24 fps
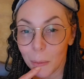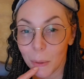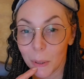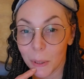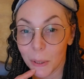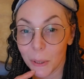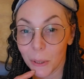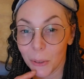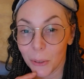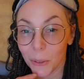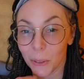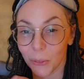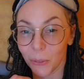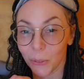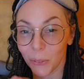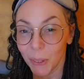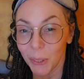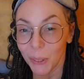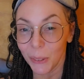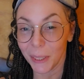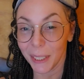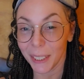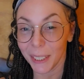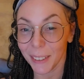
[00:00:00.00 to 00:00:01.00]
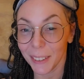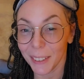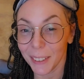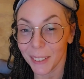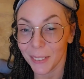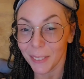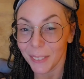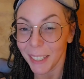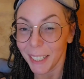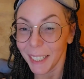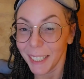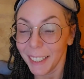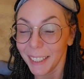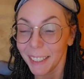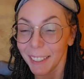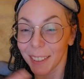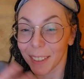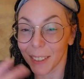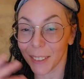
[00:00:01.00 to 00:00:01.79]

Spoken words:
produce fluids, right?